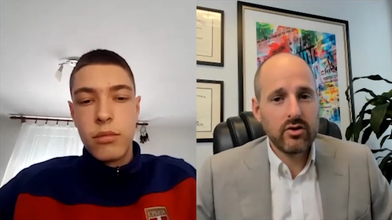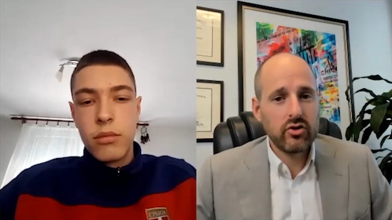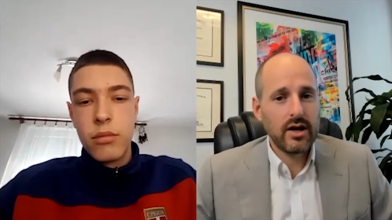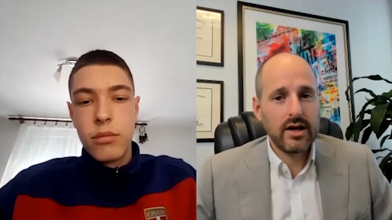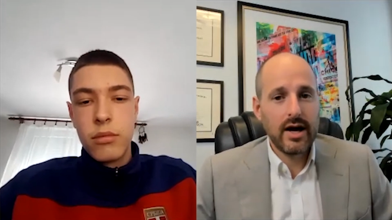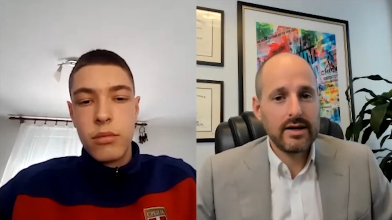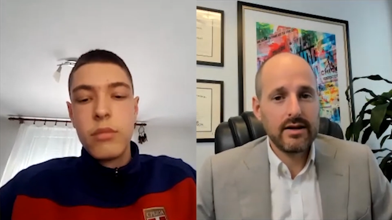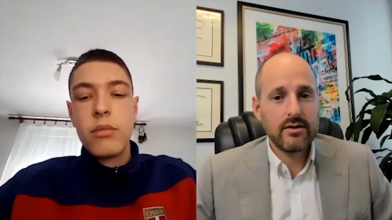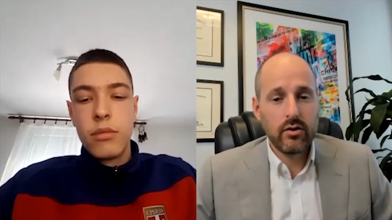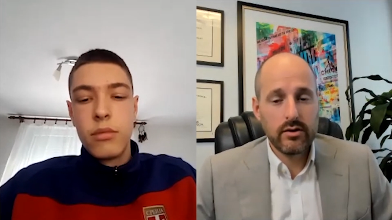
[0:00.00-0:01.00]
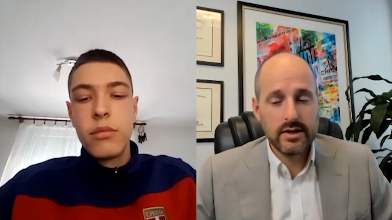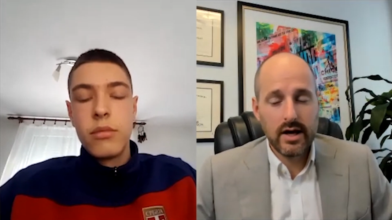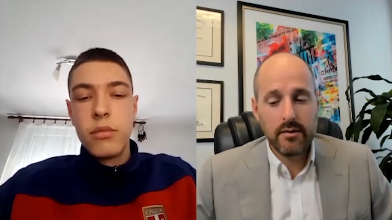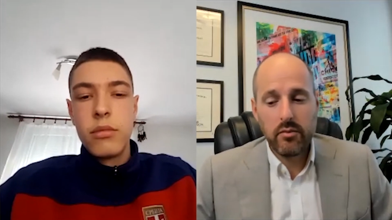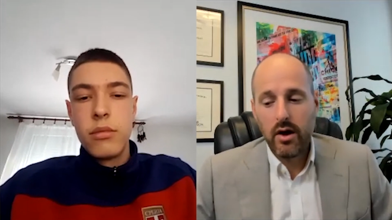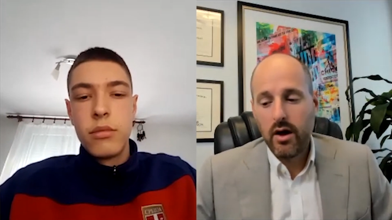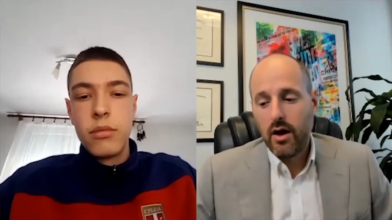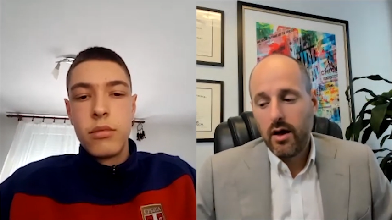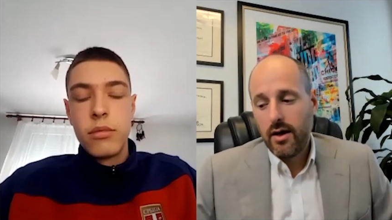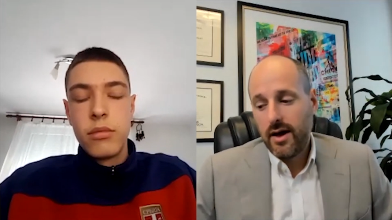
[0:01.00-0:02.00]
Speaker 1: agent. I get ITINs all the time.
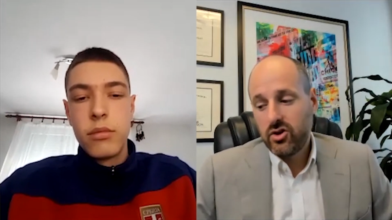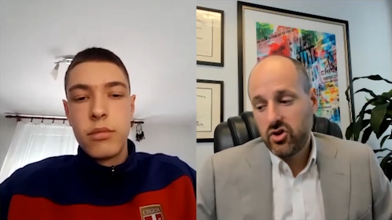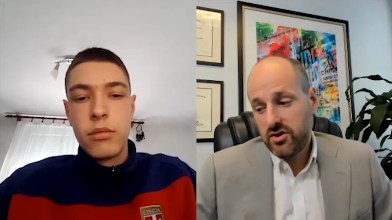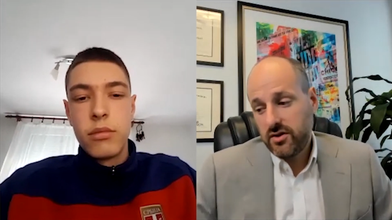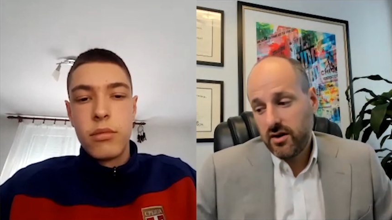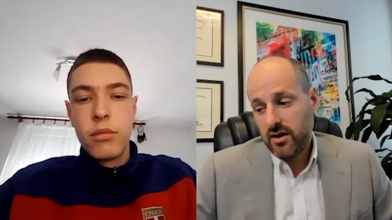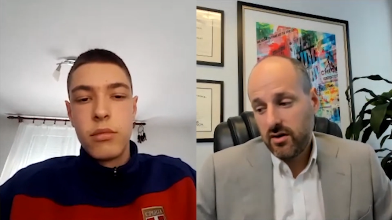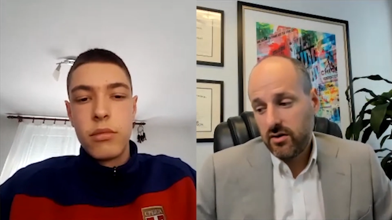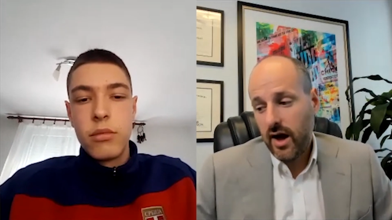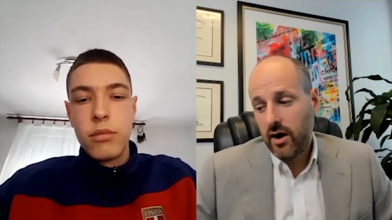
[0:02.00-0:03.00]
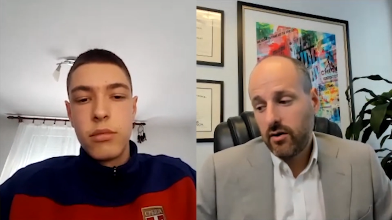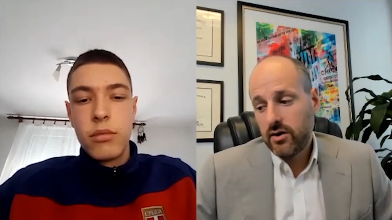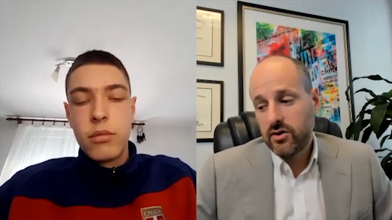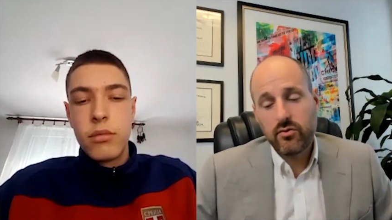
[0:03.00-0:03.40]
It's just the IRS